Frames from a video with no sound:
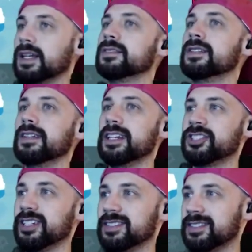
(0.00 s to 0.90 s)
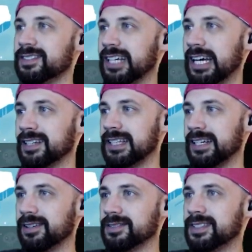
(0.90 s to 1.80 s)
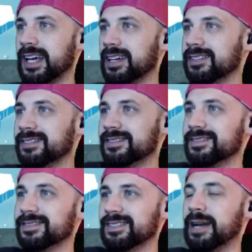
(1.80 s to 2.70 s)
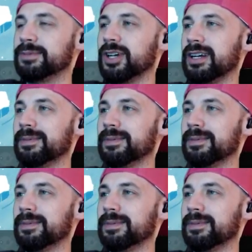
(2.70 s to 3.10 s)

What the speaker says: Delicious, as they don't say. I'm trying to